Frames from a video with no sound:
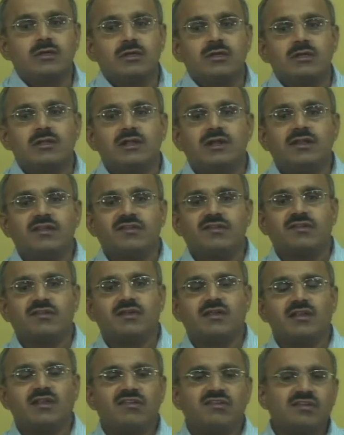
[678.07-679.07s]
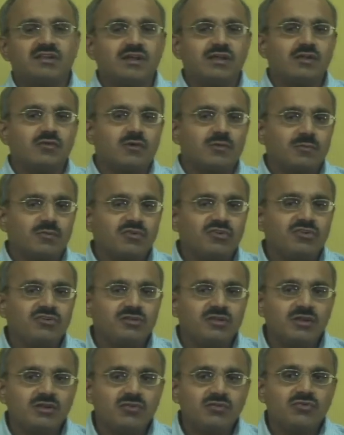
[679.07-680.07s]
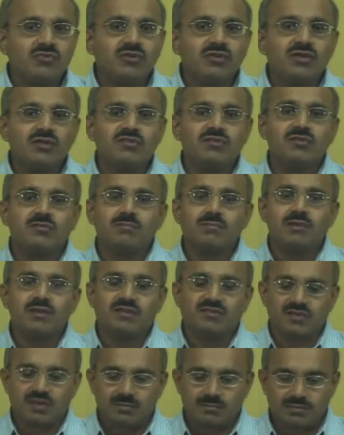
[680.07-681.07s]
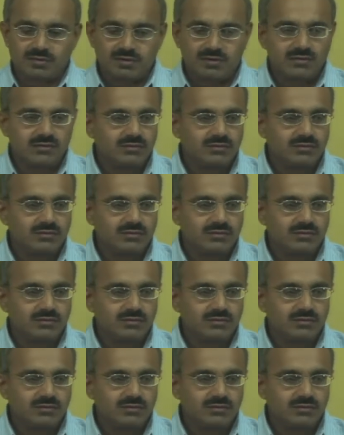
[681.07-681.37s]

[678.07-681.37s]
Let us illustrate our procedure using a simple example.